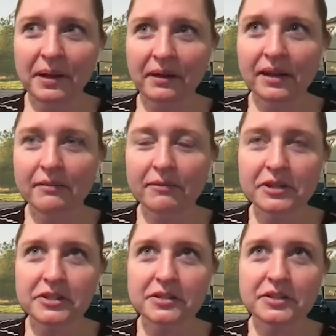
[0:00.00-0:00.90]
Mary
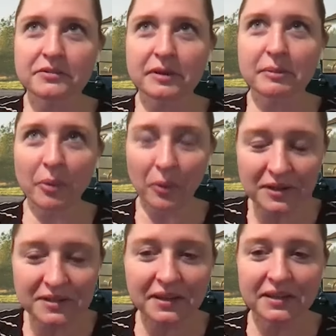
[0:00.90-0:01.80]
Richards
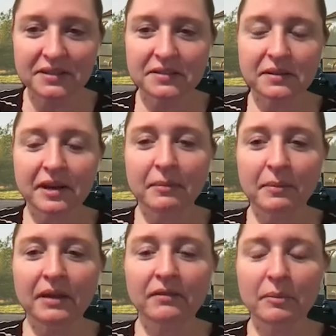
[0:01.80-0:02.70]
Reports on
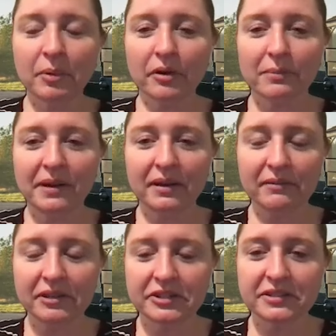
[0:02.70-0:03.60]
Instagram, and reporter
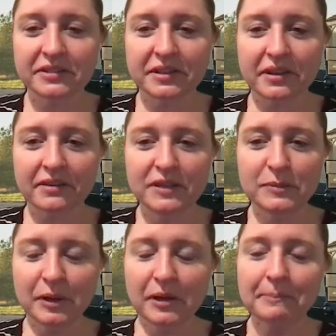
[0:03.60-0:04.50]
Mary Richards on
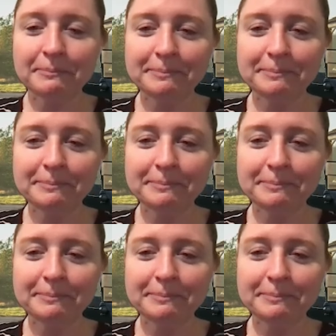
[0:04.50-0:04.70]
Facebook.